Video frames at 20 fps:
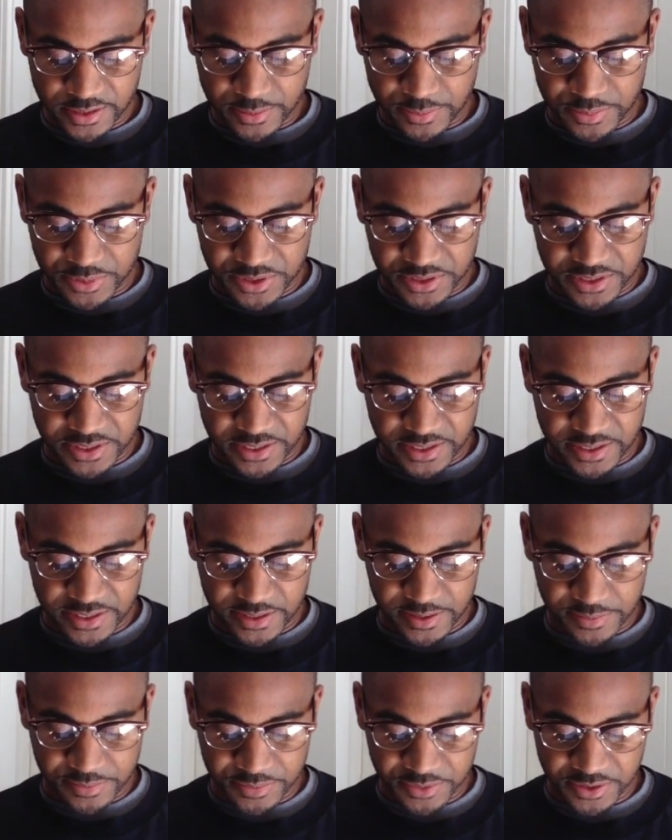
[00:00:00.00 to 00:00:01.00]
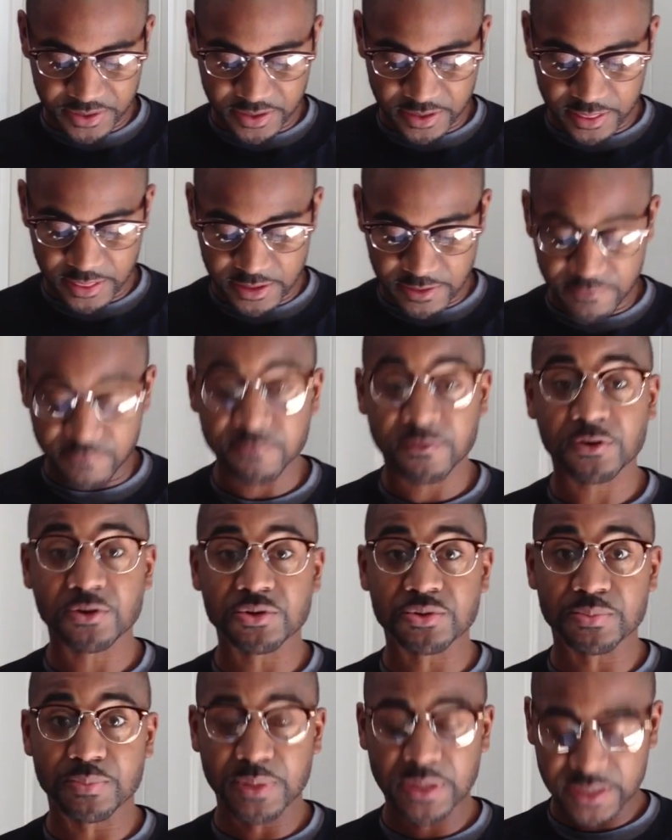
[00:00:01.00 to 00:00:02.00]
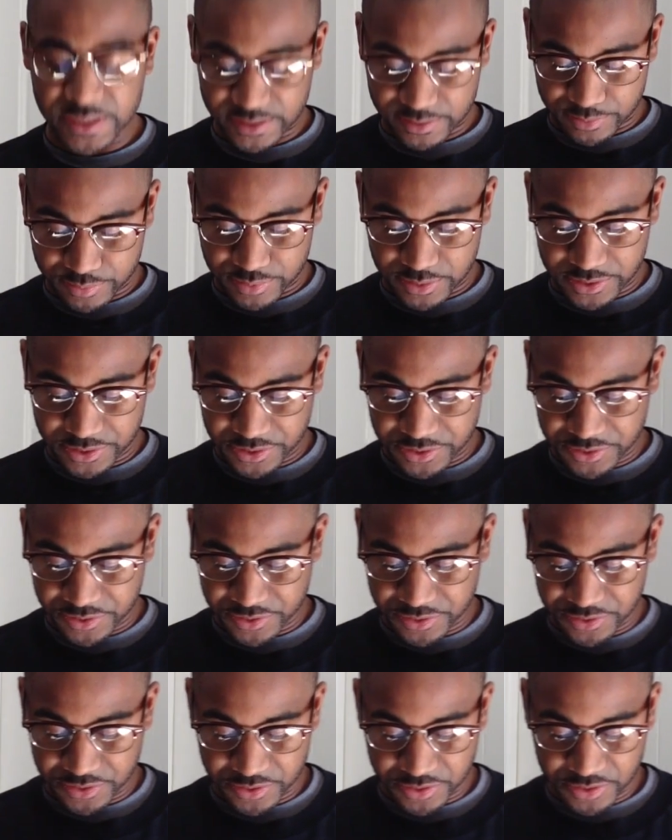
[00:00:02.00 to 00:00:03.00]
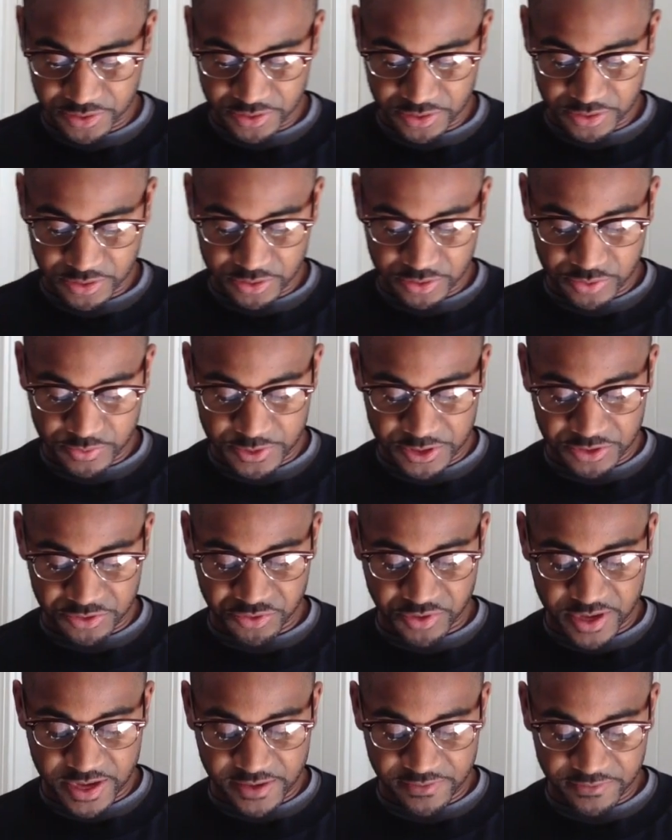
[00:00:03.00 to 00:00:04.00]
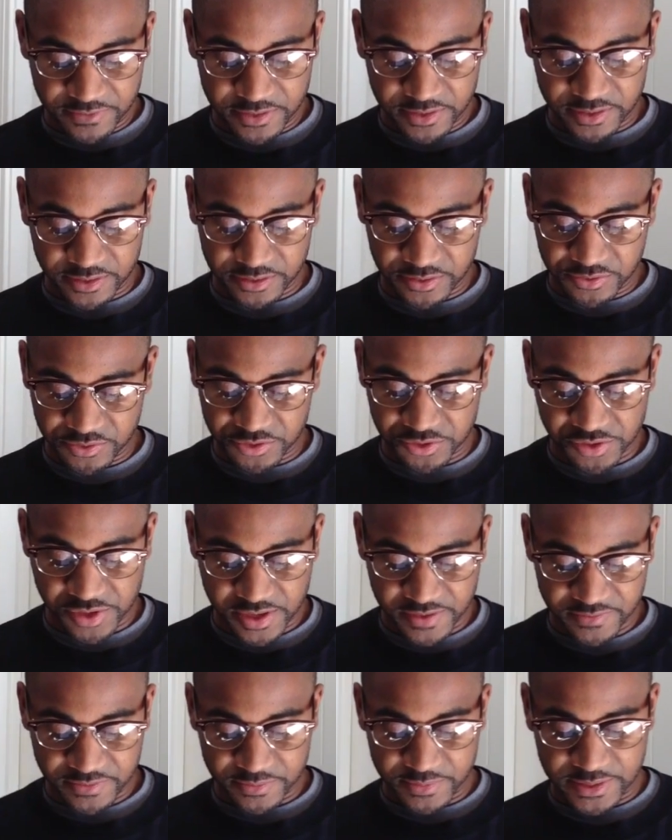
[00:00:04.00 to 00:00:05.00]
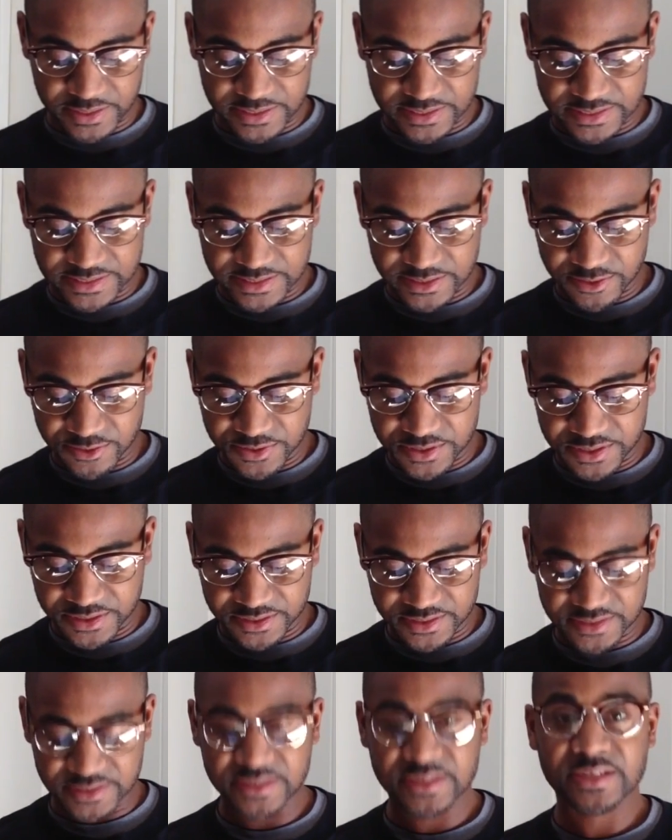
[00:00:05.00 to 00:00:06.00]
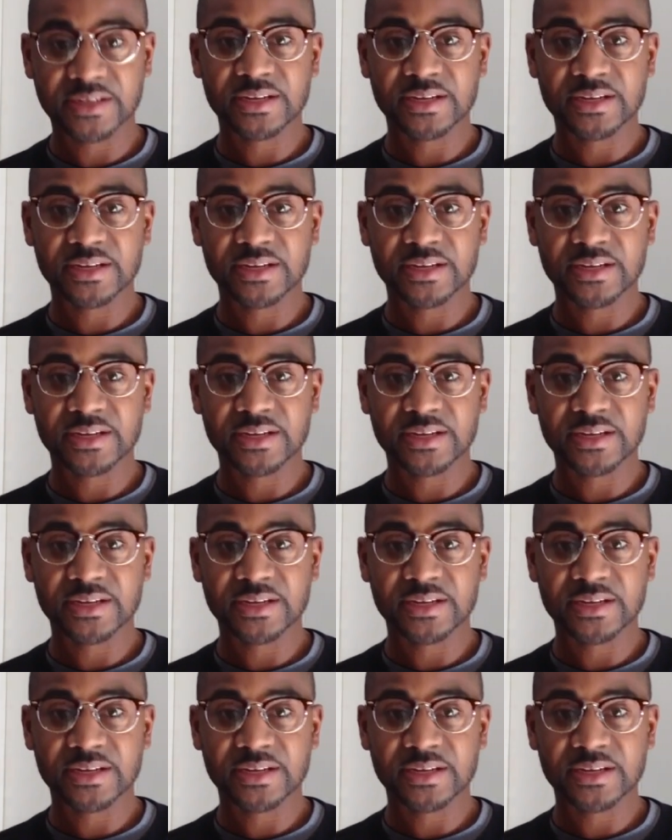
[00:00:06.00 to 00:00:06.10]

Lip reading: became the first black player to be drafted, and he was drafted by the Celtics.